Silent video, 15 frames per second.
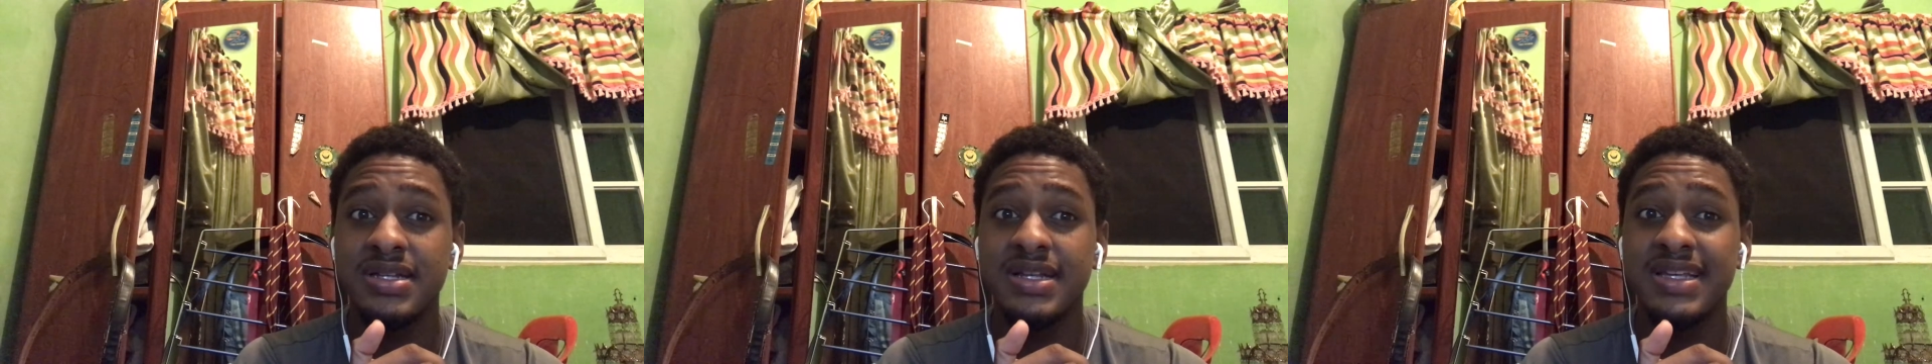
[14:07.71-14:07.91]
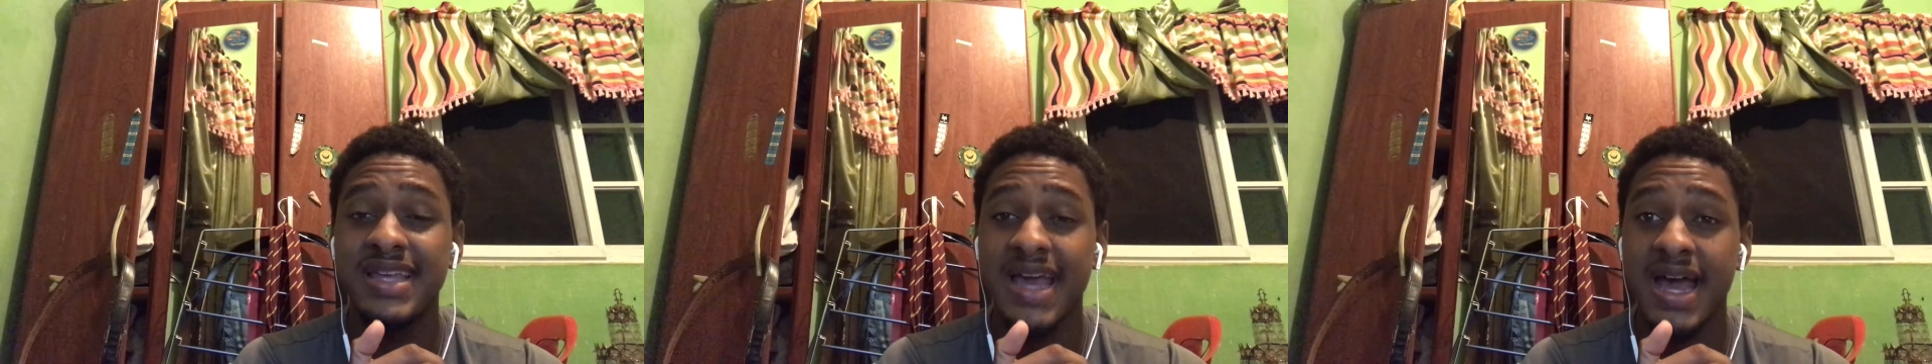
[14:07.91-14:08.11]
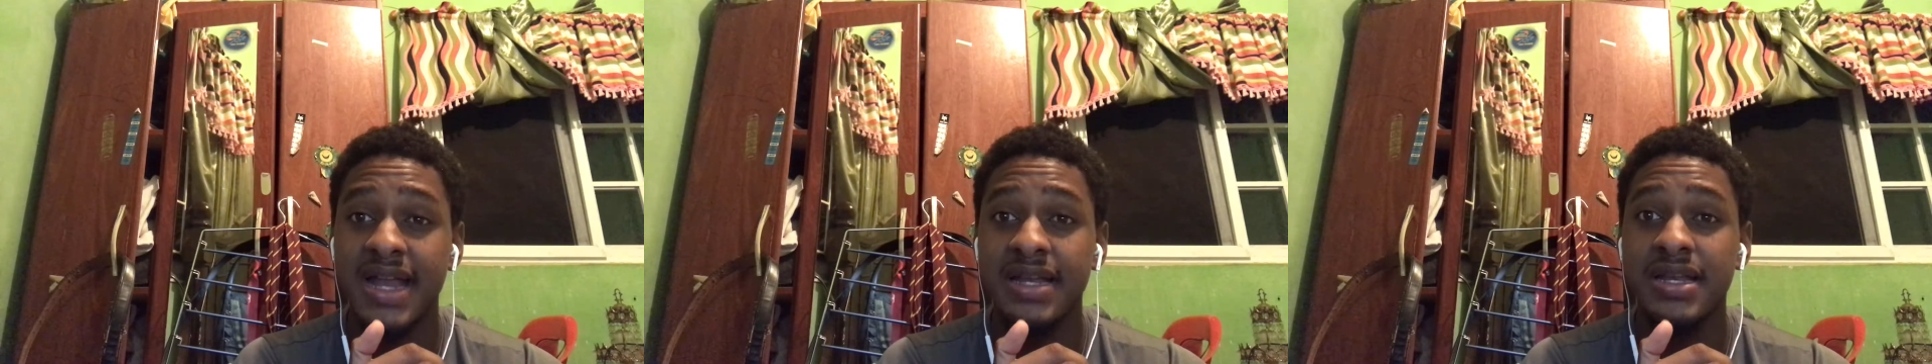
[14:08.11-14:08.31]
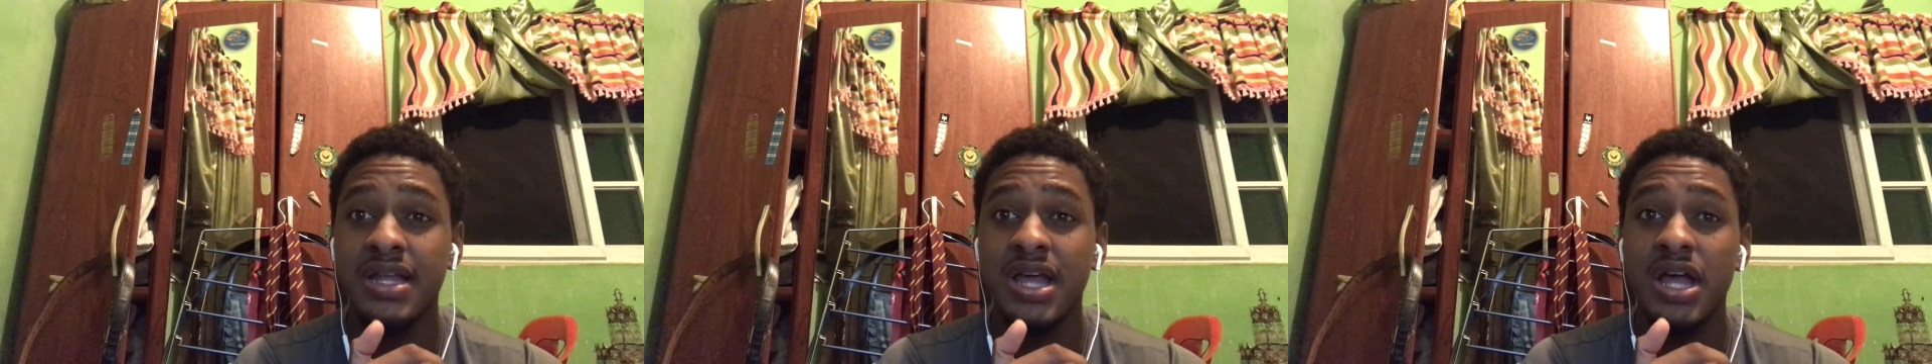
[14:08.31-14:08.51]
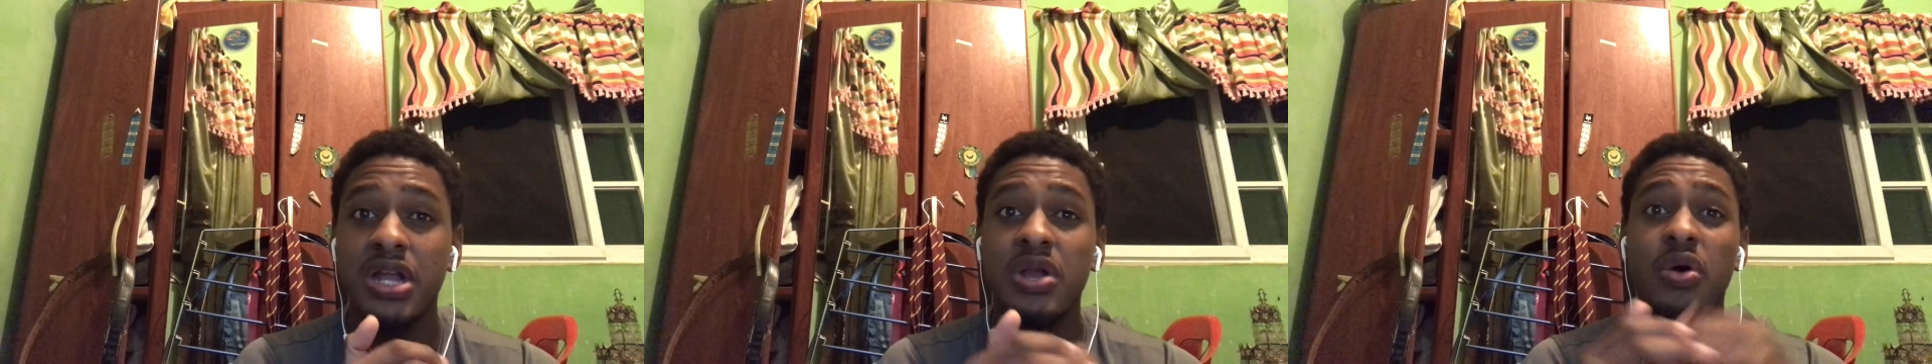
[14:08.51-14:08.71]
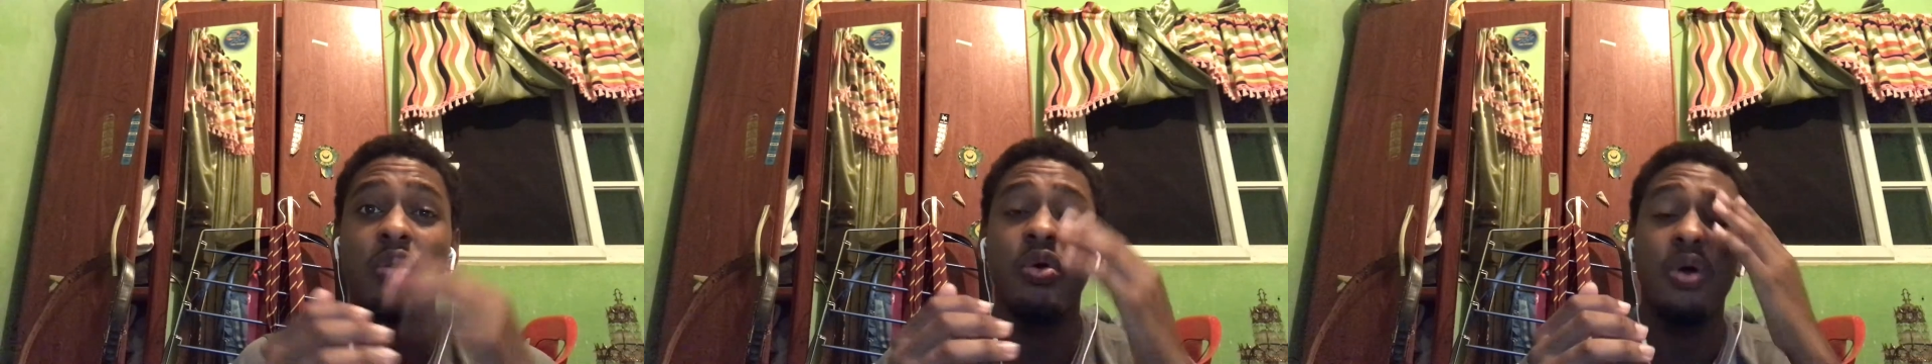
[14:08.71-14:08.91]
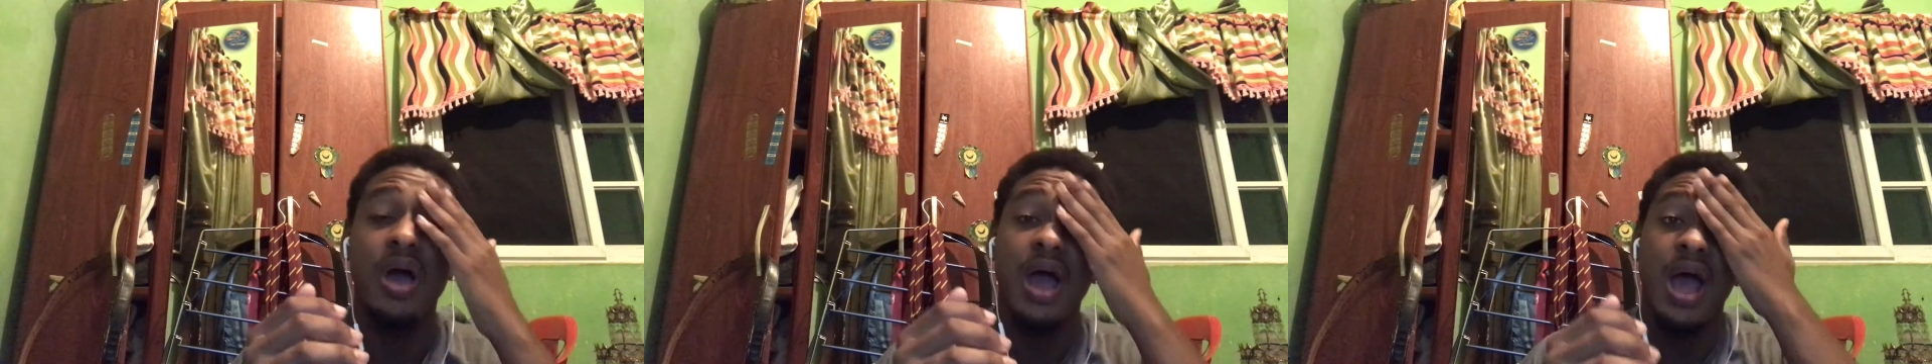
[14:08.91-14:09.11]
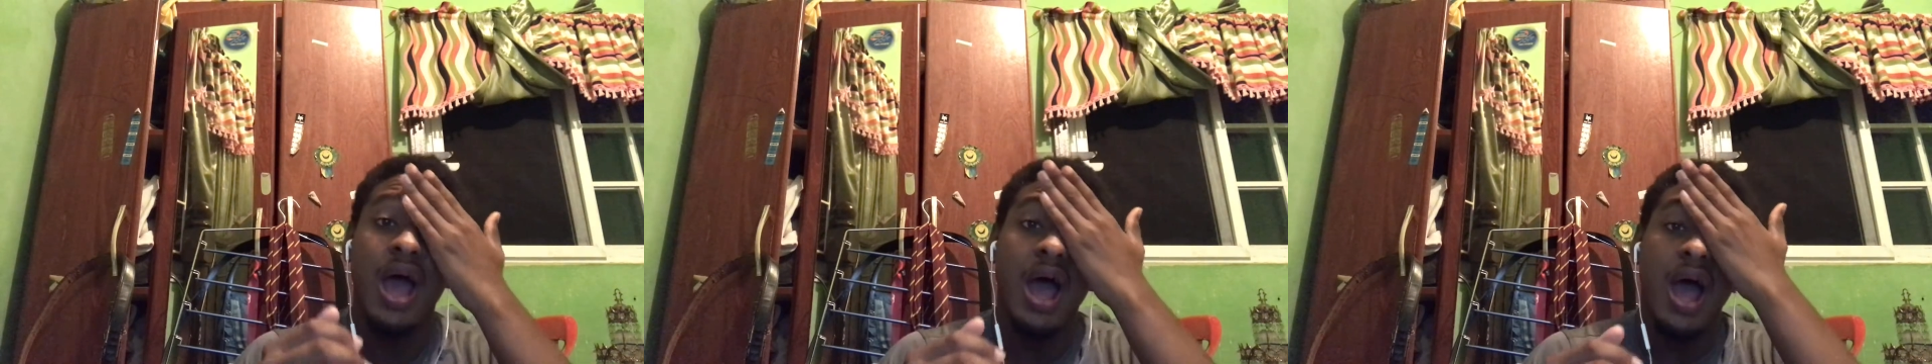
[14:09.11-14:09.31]
can. Now,
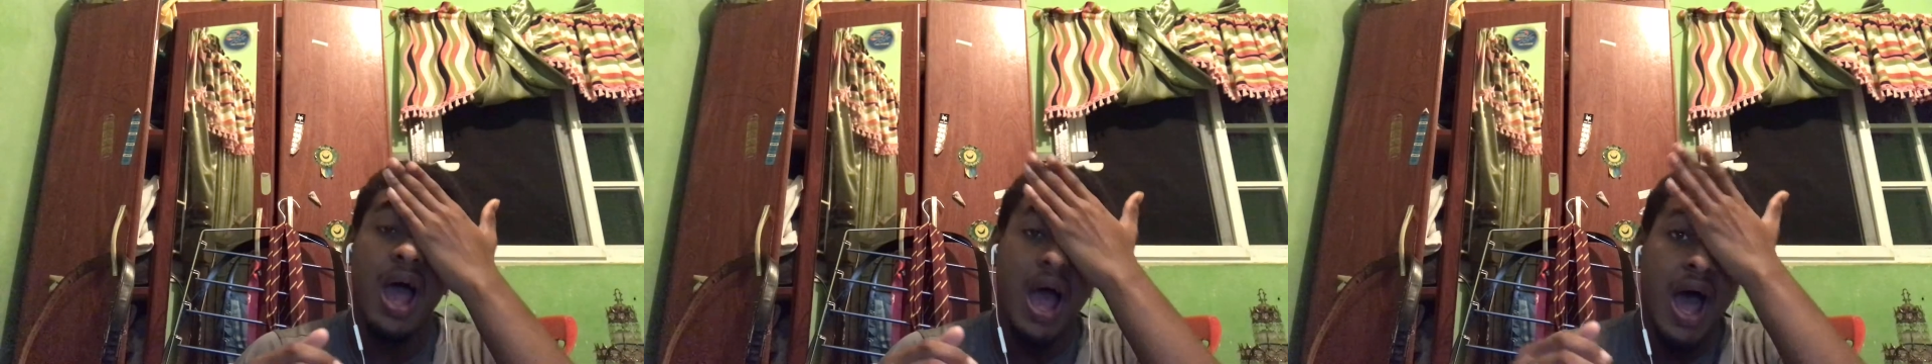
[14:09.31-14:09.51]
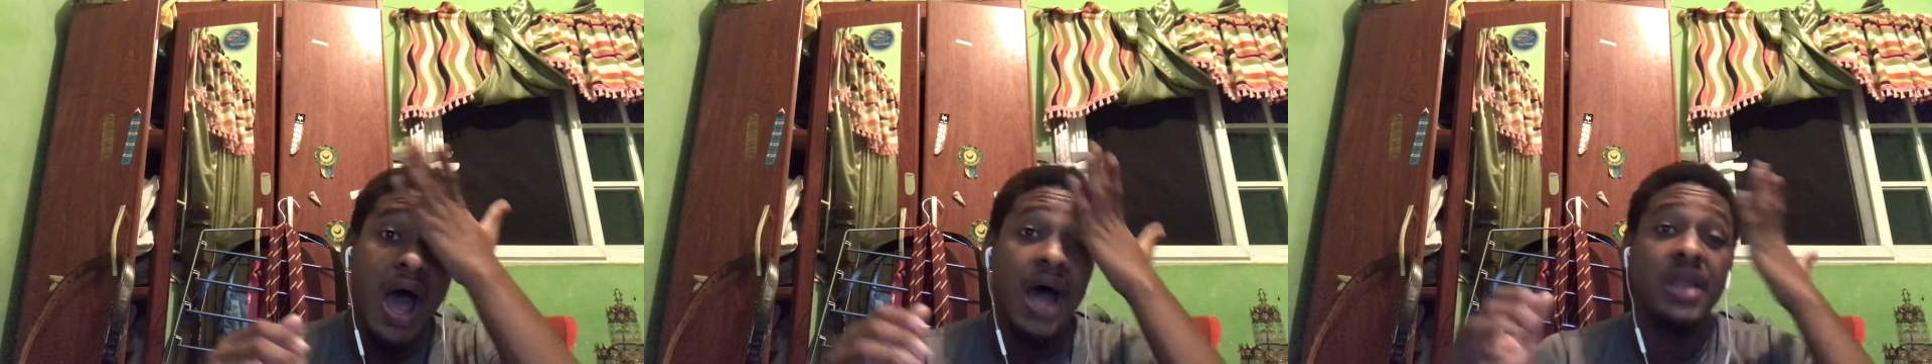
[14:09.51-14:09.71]
I